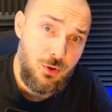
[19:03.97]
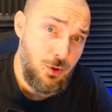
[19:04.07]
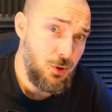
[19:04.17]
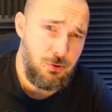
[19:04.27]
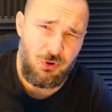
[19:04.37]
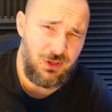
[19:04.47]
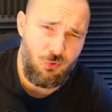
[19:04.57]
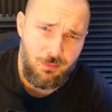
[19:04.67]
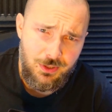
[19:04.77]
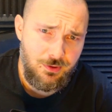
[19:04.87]
So anyway,
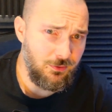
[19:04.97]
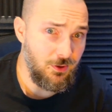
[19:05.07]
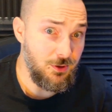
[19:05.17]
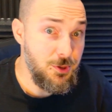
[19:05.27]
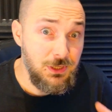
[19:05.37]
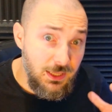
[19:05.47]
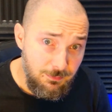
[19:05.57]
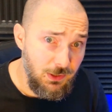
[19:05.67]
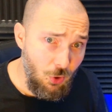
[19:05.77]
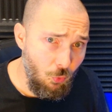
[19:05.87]
my dear nerds, let
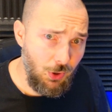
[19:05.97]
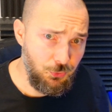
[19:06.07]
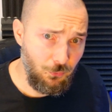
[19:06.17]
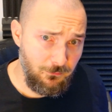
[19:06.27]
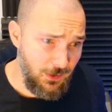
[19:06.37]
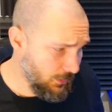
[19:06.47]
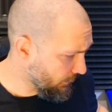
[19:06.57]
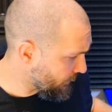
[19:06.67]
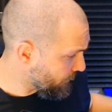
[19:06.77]
me know what you think.